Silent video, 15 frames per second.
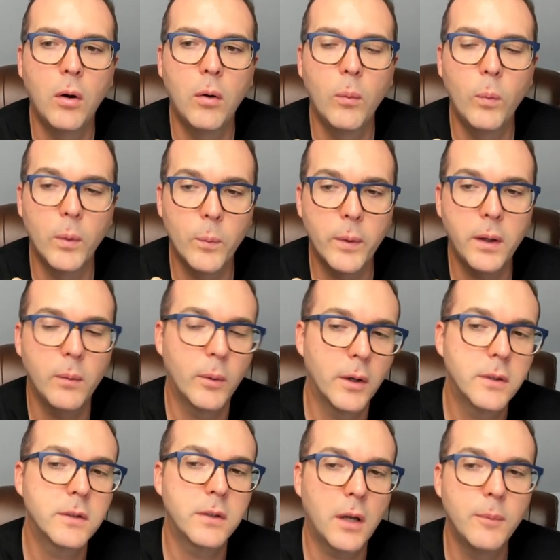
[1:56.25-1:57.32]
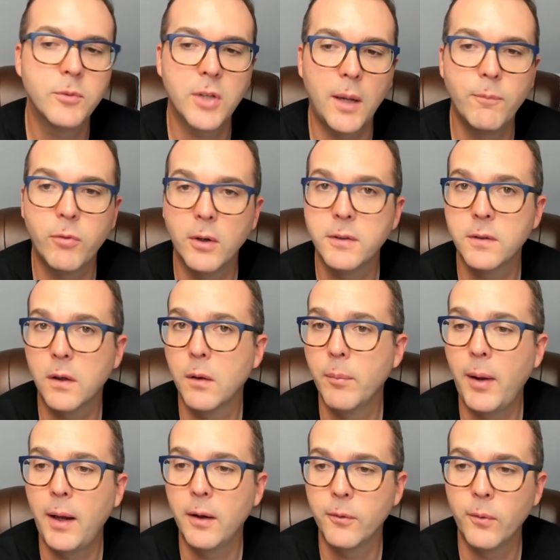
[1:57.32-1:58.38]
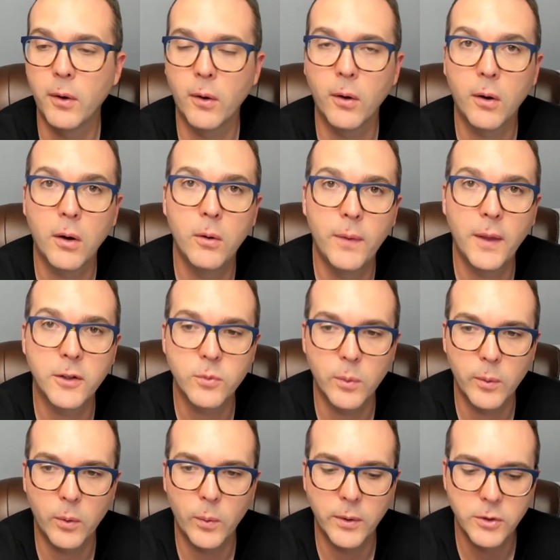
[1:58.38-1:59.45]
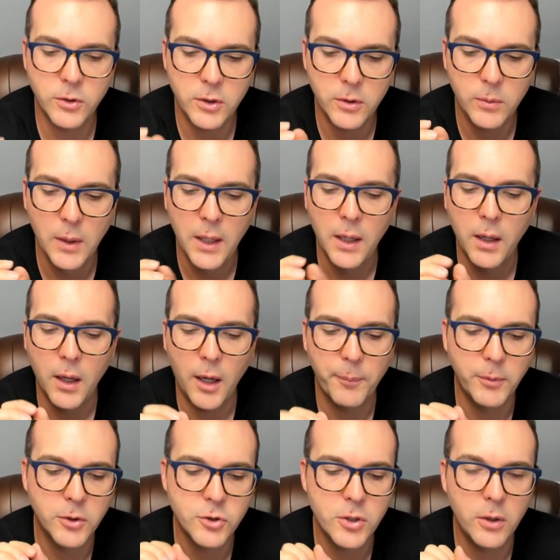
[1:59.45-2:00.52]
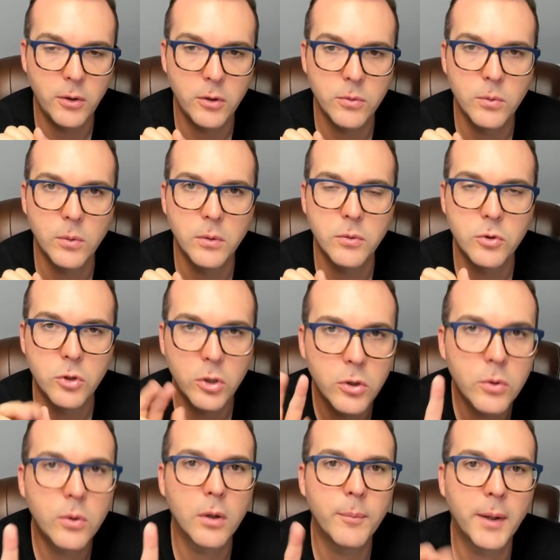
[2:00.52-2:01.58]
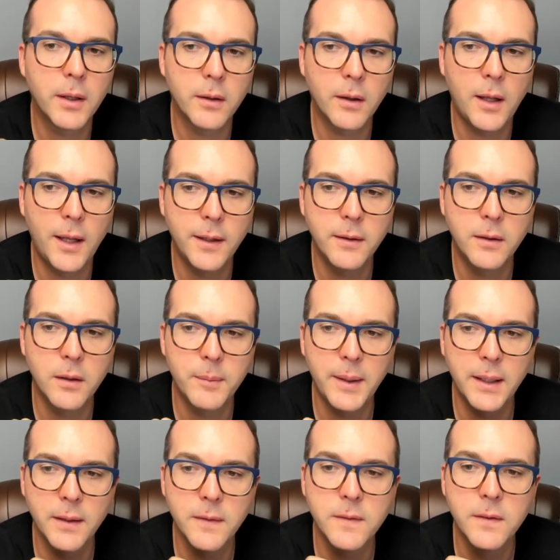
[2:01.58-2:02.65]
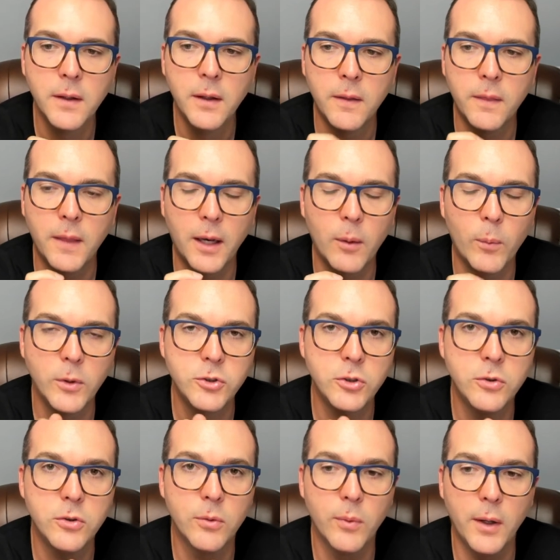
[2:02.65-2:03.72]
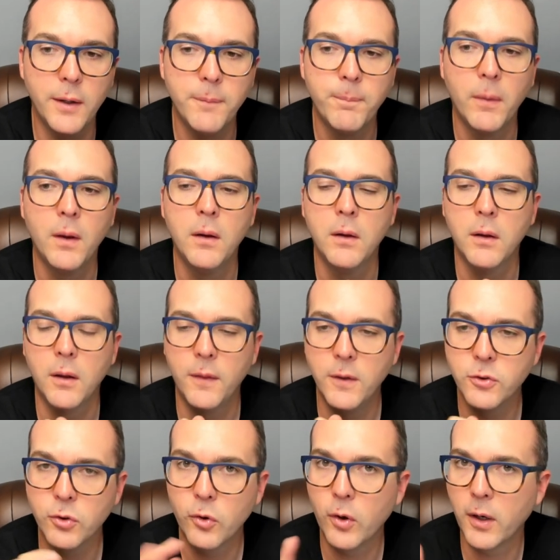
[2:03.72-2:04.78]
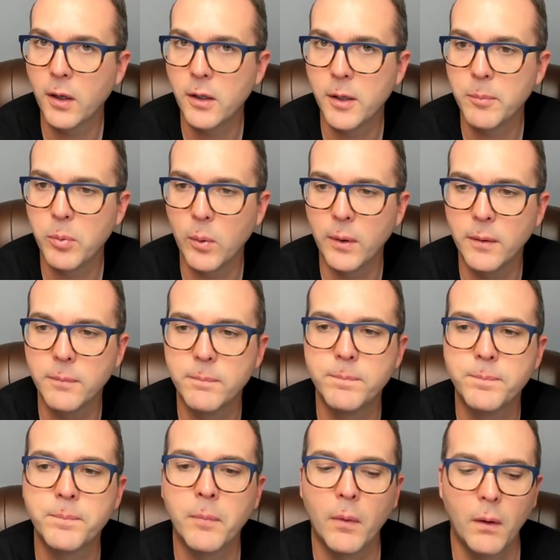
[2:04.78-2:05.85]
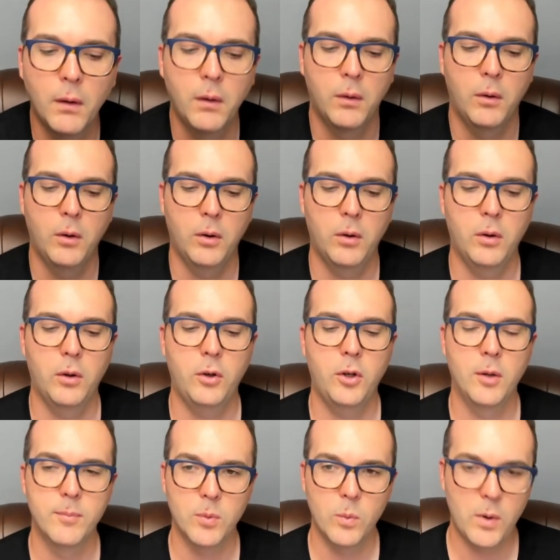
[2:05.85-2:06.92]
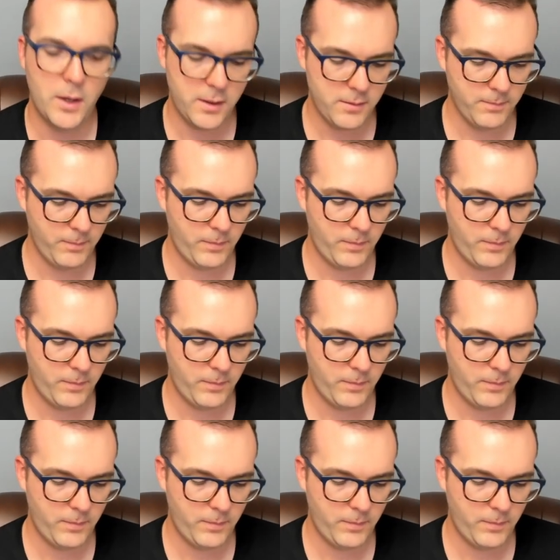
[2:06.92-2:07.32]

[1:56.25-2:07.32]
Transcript: when, we, when it comes time for us to compile and run our code, that's what we're going to do. I'm gonna show you two command line commands that I want you to run. And these are critically important. Number one,